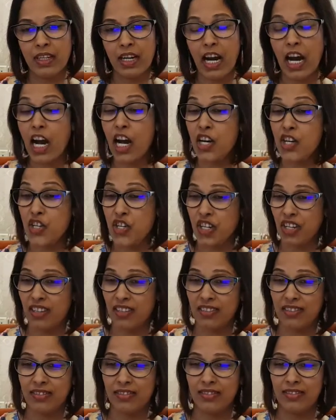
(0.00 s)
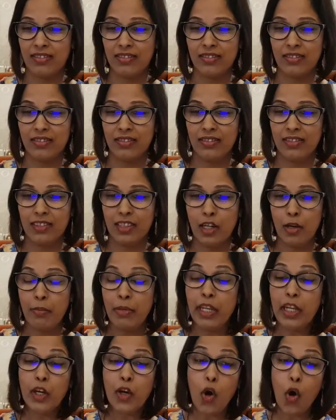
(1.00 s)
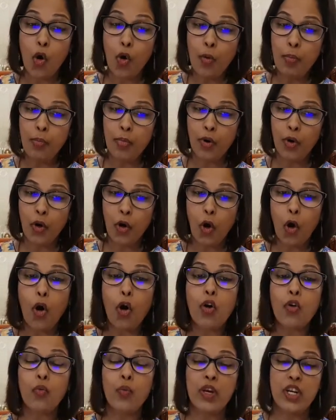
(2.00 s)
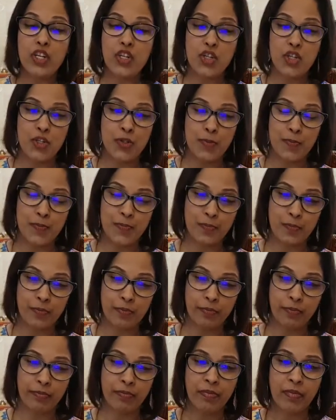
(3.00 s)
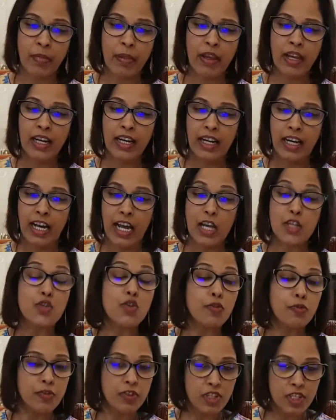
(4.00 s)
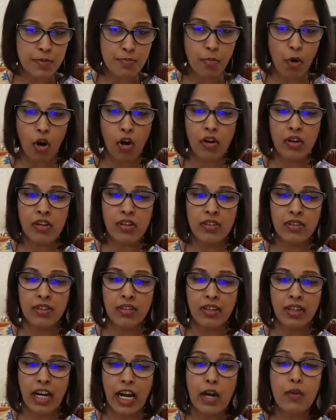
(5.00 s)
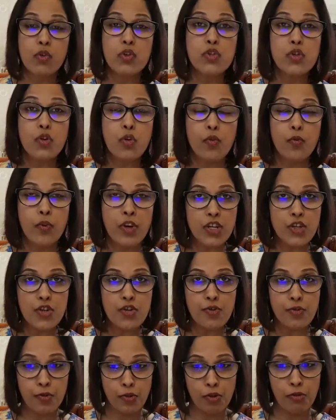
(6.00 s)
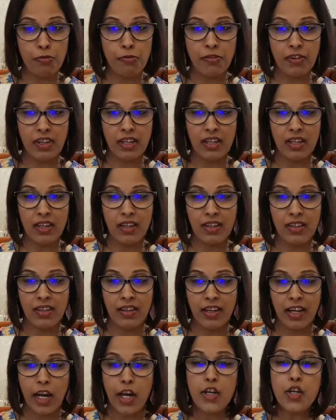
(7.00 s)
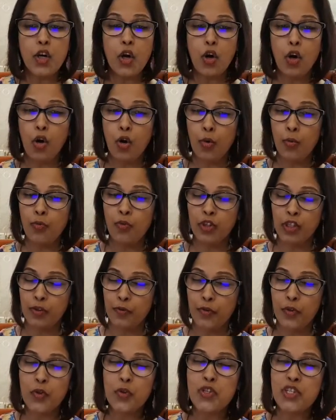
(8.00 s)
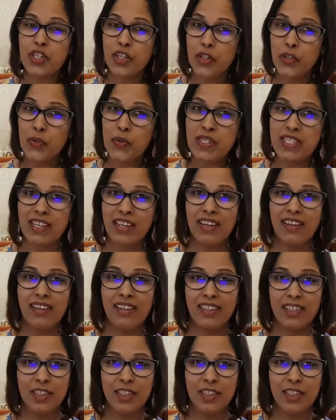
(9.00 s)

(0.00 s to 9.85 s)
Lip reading: Asha, meaning hope or wish. As your firstborn, I was your wish fulfilled and your hope for the future, you said.